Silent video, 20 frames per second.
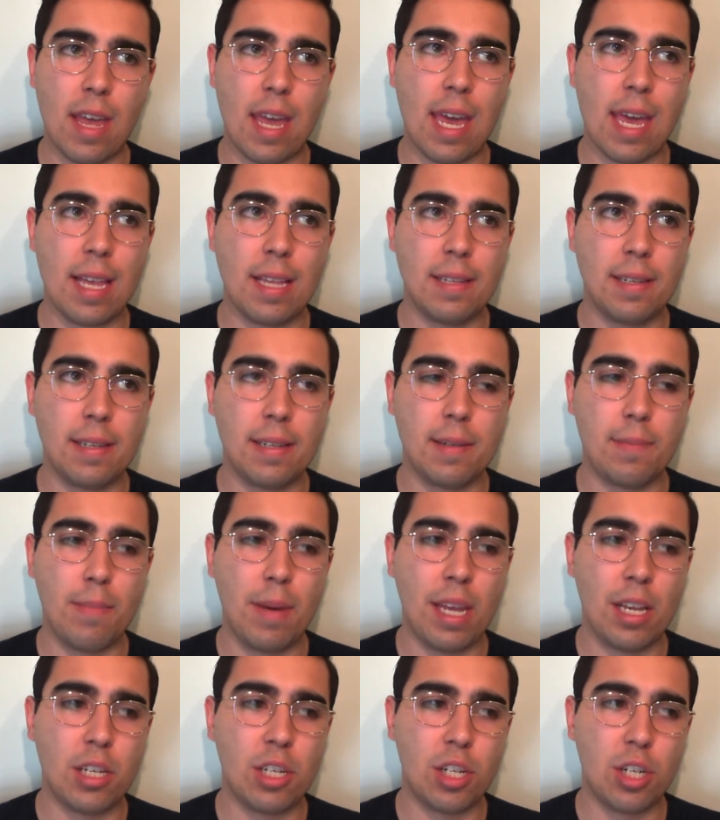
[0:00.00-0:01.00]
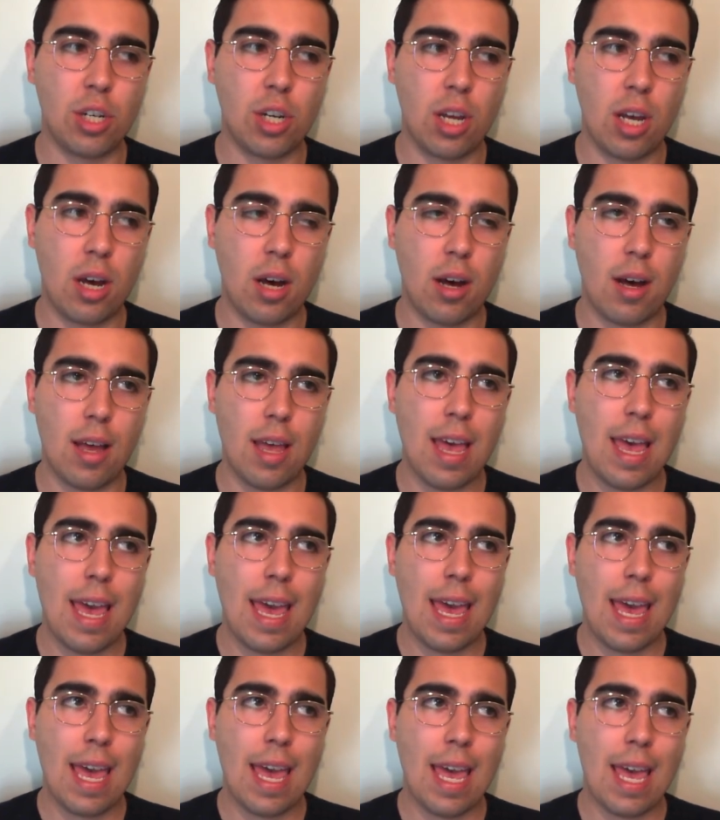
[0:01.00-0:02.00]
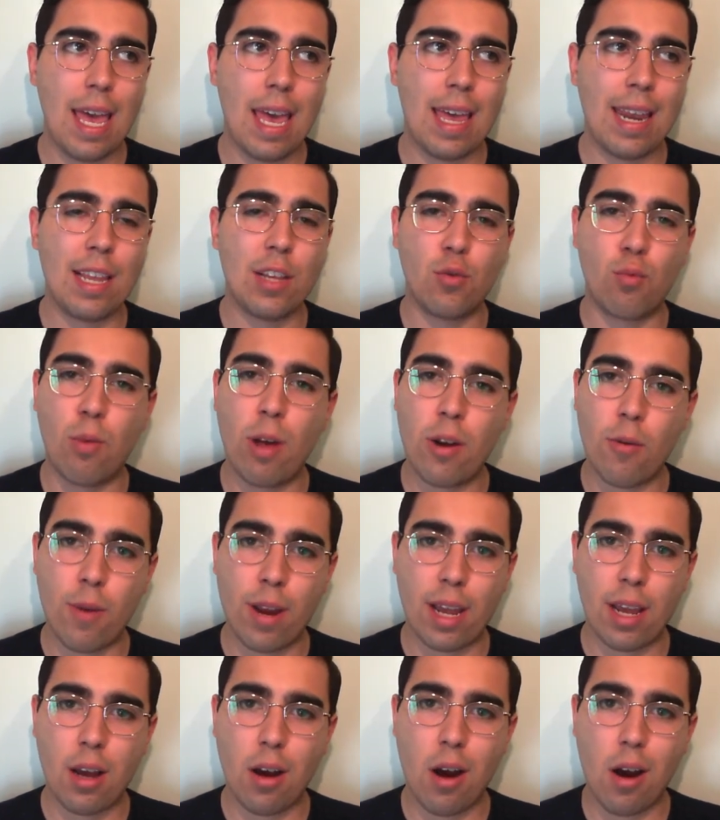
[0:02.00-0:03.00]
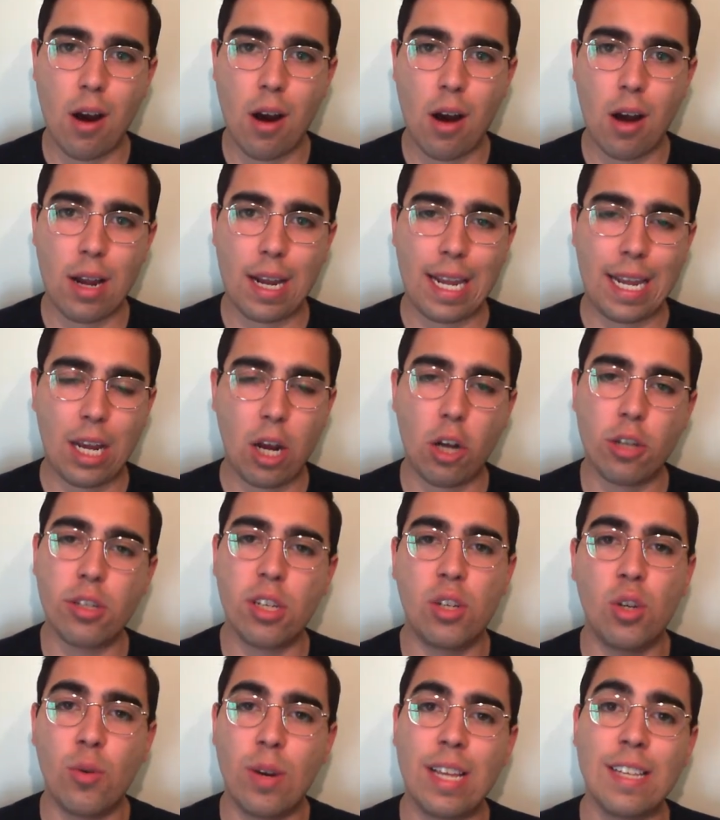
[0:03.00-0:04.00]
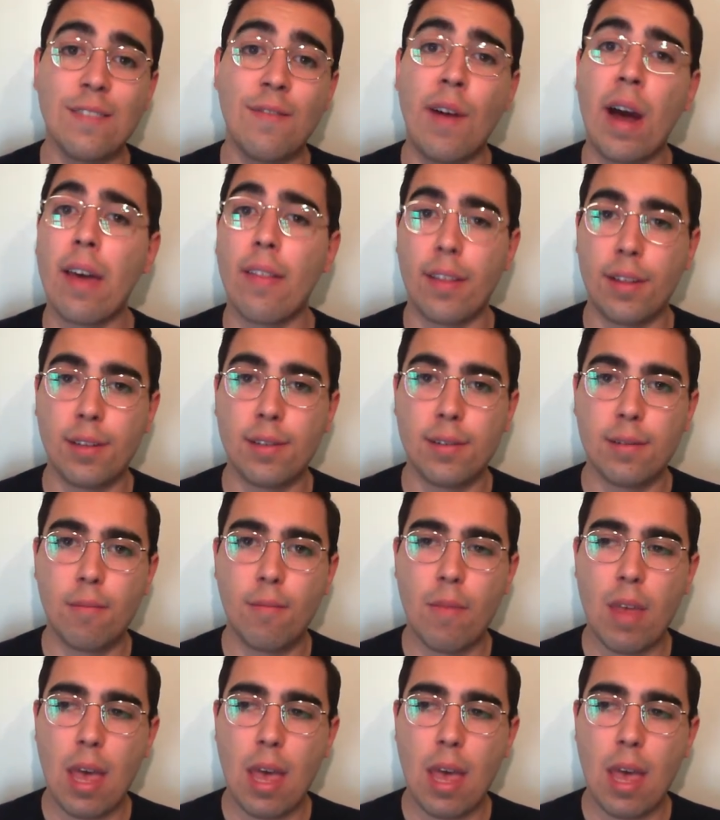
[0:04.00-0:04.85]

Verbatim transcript: his speech uh, and his rhetoric constitute as violence.